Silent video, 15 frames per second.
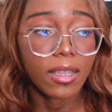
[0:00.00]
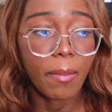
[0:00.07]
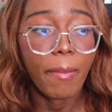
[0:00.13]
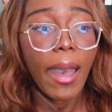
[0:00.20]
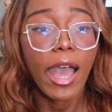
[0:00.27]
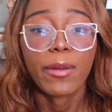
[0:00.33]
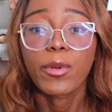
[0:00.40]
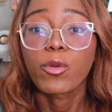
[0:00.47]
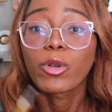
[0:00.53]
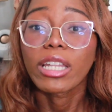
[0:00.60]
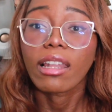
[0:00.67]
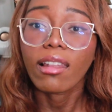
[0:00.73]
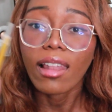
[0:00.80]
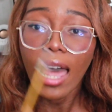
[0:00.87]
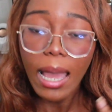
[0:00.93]
compatible
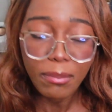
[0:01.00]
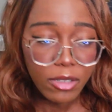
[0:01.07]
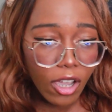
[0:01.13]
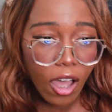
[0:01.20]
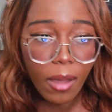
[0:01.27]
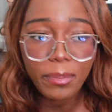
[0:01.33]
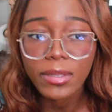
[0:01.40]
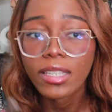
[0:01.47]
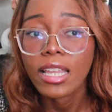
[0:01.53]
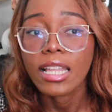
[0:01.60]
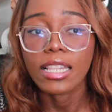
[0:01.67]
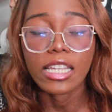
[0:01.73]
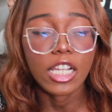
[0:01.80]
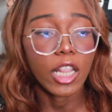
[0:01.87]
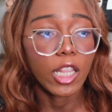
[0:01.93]
with laptops
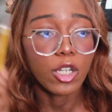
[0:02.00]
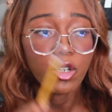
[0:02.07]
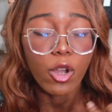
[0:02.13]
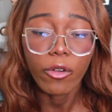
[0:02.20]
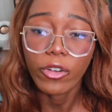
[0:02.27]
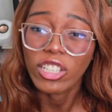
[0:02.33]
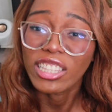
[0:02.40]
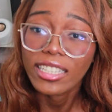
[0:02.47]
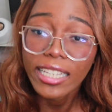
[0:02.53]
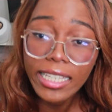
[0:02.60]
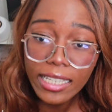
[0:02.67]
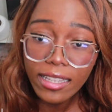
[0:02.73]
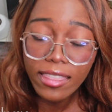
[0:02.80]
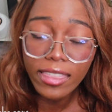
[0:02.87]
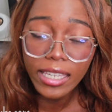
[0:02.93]
like Lenovo
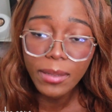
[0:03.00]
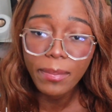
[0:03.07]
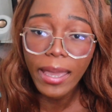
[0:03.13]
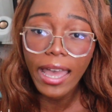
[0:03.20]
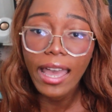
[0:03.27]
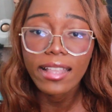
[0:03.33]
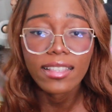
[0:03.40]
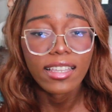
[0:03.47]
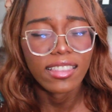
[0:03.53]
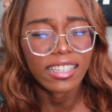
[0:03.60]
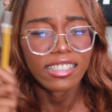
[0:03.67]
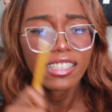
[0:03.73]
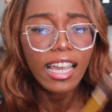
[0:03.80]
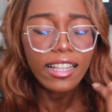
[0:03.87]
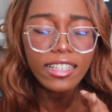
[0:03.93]
ThinkPads,
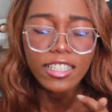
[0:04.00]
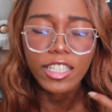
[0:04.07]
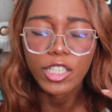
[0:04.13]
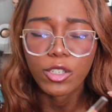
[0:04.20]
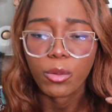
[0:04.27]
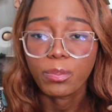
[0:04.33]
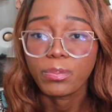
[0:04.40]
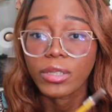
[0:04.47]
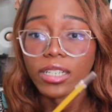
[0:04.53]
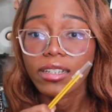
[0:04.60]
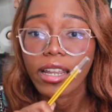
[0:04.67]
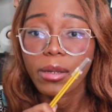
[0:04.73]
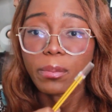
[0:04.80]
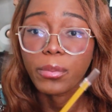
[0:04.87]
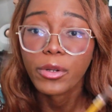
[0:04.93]
the Galaxy Notebook
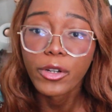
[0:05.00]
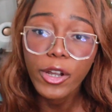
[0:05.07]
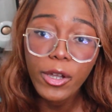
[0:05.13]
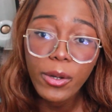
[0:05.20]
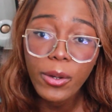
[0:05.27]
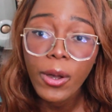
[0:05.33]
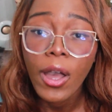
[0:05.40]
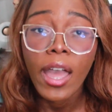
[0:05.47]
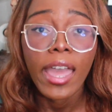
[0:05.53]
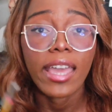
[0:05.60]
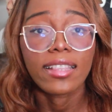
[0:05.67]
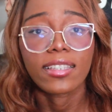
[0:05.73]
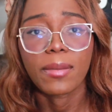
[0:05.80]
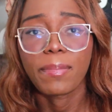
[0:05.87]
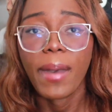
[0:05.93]
9 Pro.
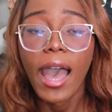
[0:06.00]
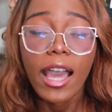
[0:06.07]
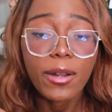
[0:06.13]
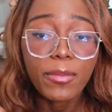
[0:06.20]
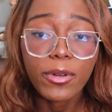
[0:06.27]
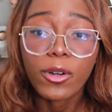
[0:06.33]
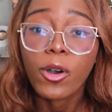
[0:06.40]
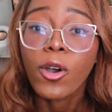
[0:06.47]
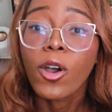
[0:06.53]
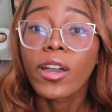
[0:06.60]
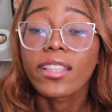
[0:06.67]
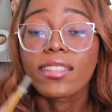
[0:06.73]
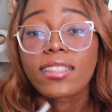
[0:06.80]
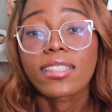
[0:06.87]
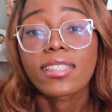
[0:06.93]
It's compatible
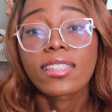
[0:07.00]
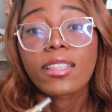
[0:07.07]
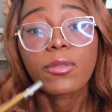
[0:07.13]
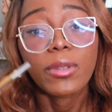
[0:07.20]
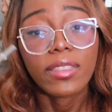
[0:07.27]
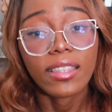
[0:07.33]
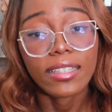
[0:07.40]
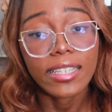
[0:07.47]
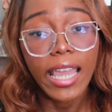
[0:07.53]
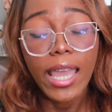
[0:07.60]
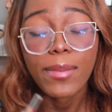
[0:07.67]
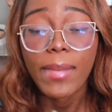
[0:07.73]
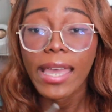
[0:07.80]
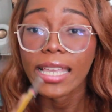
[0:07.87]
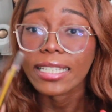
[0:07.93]
with the
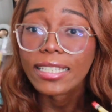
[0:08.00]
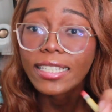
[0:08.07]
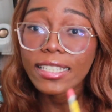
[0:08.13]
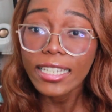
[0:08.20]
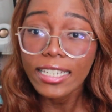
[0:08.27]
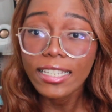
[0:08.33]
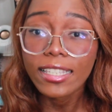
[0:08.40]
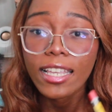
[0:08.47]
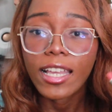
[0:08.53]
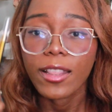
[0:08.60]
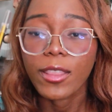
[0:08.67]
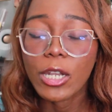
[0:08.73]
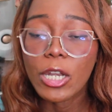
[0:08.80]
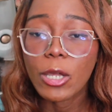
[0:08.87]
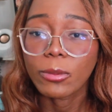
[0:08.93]
Tab S6,
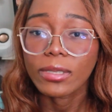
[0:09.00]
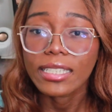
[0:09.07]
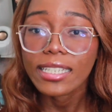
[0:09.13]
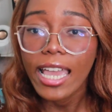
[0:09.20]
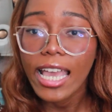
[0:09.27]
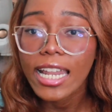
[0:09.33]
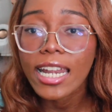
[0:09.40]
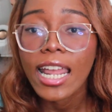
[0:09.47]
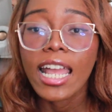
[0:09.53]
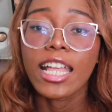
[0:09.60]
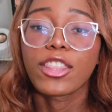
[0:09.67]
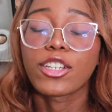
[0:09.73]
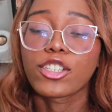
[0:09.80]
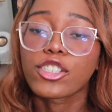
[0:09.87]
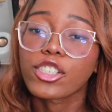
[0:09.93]
the Note 10.
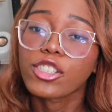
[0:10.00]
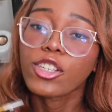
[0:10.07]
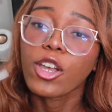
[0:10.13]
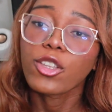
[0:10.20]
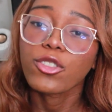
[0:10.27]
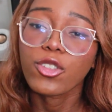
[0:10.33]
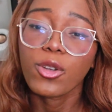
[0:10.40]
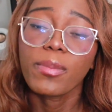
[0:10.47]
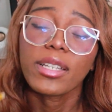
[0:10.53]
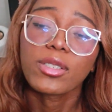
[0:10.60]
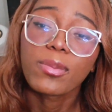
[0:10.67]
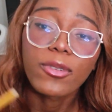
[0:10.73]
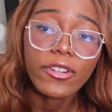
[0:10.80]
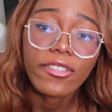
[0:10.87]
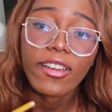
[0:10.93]
There's just so
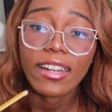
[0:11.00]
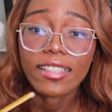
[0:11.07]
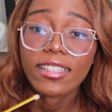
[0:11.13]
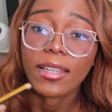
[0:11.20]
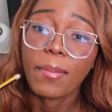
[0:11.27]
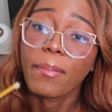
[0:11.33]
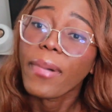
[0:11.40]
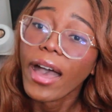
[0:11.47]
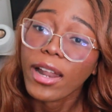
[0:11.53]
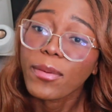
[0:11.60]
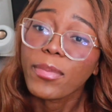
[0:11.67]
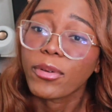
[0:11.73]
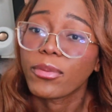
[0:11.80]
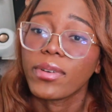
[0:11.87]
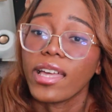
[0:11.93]
much more that it's
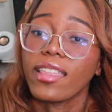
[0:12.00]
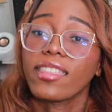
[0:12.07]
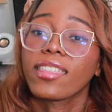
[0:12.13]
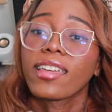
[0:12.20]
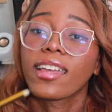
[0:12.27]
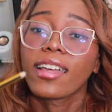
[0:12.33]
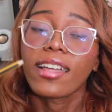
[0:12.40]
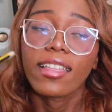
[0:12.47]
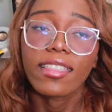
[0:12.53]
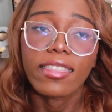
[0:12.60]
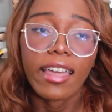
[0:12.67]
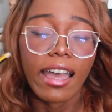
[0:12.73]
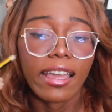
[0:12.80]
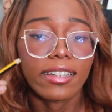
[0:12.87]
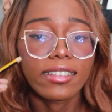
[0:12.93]
compatible with
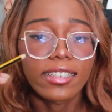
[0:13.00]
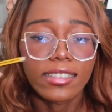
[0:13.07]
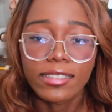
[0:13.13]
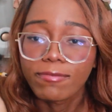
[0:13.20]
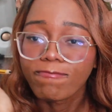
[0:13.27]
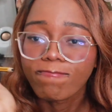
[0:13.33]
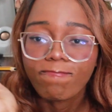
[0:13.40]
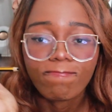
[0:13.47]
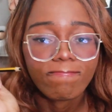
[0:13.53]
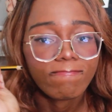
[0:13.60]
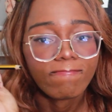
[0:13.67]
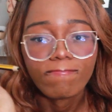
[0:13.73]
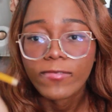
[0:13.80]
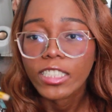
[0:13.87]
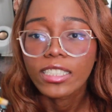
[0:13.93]
that
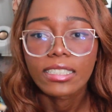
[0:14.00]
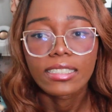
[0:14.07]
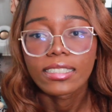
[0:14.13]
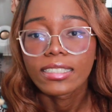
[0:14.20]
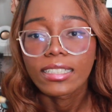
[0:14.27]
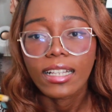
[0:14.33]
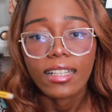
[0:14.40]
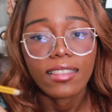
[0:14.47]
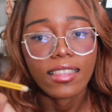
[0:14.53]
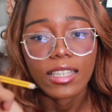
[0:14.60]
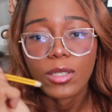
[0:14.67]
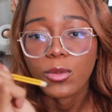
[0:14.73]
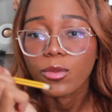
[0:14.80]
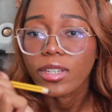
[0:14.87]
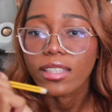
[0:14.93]

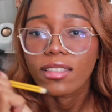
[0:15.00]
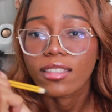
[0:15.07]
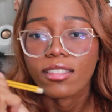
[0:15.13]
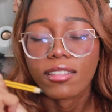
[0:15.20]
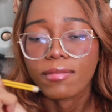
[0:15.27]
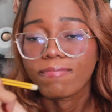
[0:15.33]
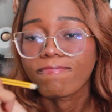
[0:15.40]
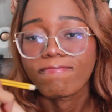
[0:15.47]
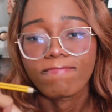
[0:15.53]
this wins,